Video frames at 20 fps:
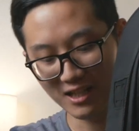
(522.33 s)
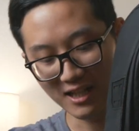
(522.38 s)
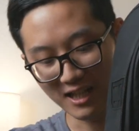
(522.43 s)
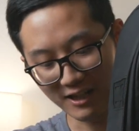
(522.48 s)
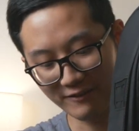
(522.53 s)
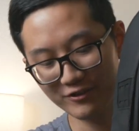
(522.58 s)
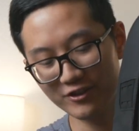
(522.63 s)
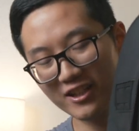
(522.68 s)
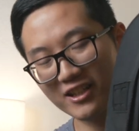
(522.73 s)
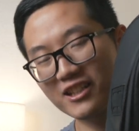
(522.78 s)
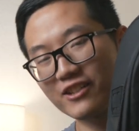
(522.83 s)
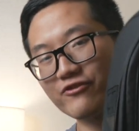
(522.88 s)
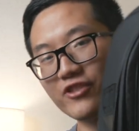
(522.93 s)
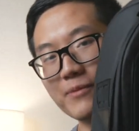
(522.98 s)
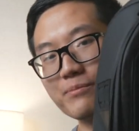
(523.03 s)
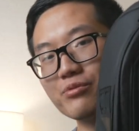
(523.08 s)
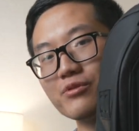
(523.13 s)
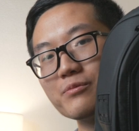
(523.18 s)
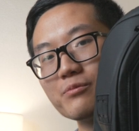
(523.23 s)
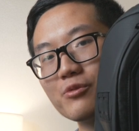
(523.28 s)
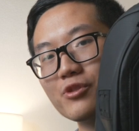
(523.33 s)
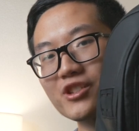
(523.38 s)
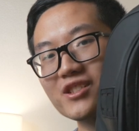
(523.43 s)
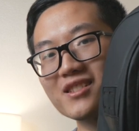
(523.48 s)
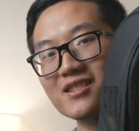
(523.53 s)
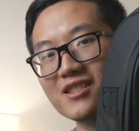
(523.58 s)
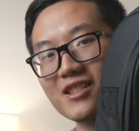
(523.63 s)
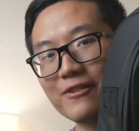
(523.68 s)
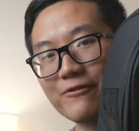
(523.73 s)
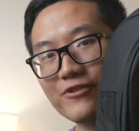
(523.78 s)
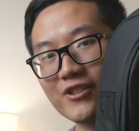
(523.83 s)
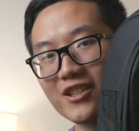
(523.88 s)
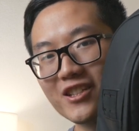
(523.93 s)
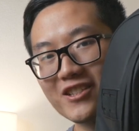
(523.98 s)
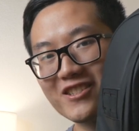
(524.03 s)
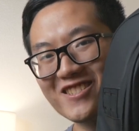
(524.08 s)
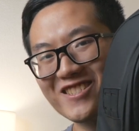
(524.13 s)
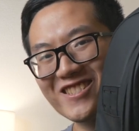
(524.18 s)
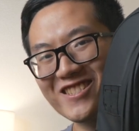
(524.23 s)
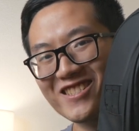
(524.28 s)
I feel like if I put more stuff in
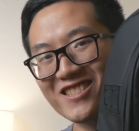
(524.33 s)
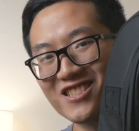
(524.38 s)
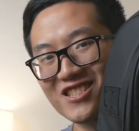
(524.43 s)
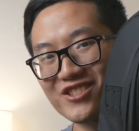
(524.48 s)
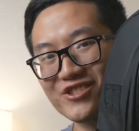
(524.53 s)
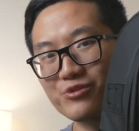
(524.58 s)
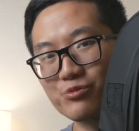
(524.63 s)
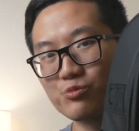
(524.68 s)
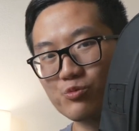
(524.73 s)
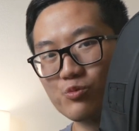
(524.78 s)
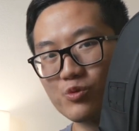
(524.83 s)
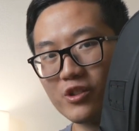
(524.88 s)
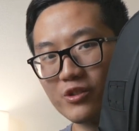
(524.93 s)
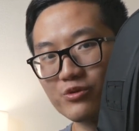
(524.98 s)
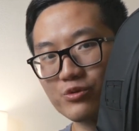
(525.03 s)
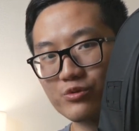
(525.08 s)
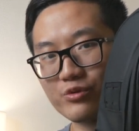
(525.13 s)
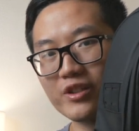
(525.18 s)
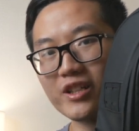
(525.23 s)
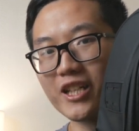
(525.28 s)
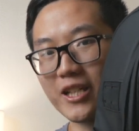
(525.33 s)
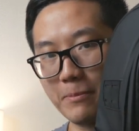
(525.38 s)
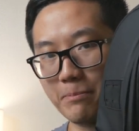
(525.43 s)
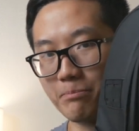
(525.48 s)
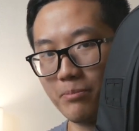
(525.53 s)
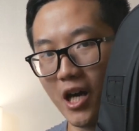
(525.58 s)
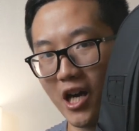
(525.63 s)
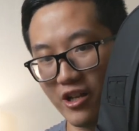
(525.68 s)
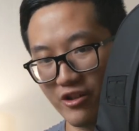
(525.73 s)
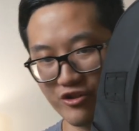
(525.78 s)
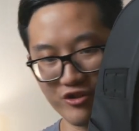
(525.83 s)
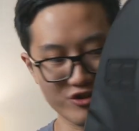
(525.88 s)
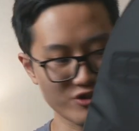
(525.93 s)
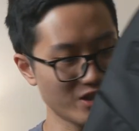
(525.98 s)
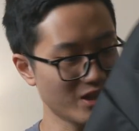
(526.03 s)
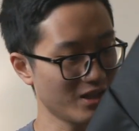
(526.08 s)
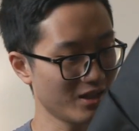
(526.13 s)
here, this won't really budge.